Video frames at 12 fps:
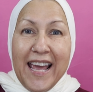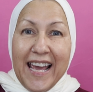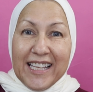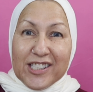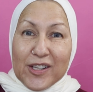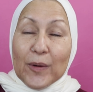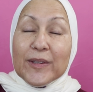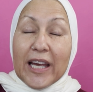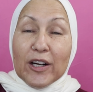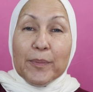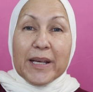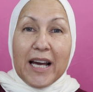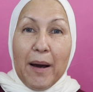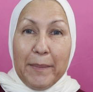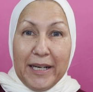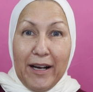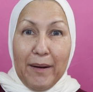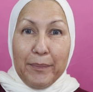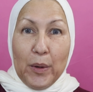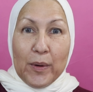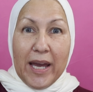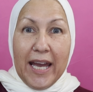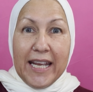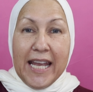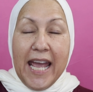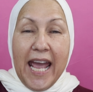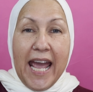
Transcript: And so that'll be coming up, okay?